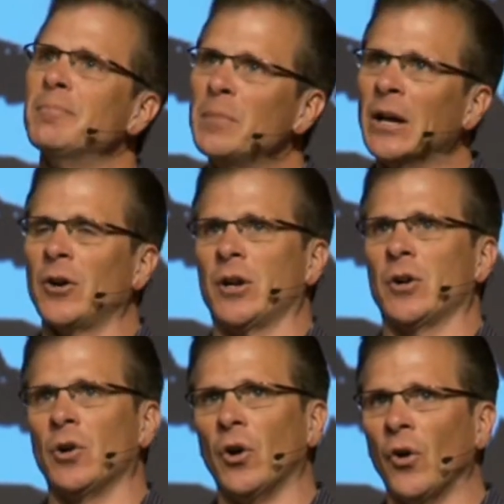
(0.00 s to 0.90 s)
a
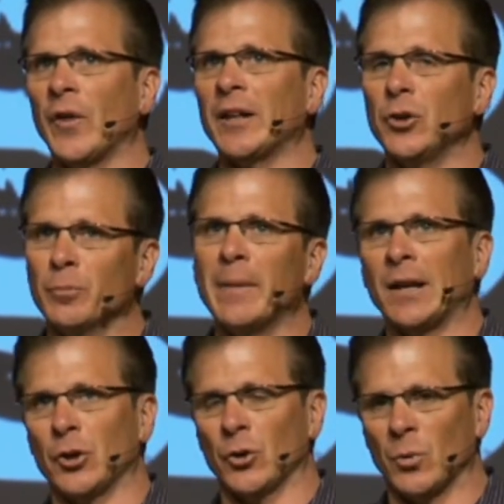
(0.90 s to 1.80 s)
miracle that you
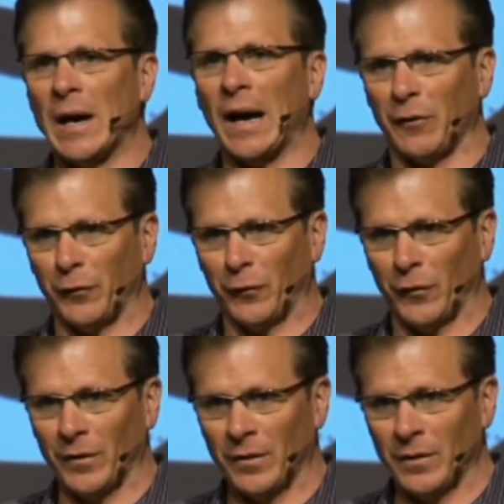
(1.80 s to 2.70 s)
met your wife
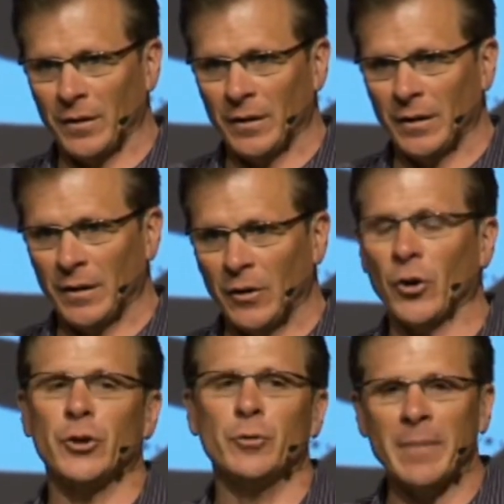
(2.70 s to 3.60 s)
or
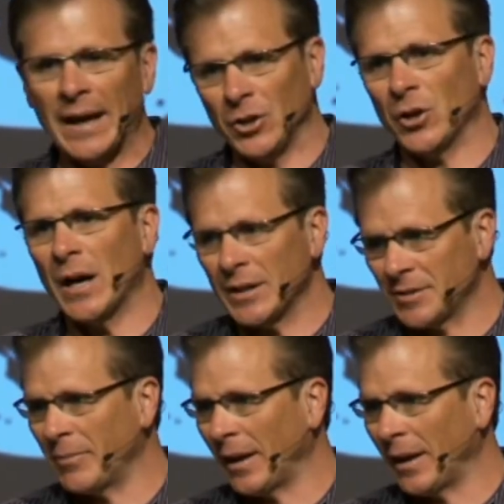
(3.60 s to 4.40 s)
you met your husband.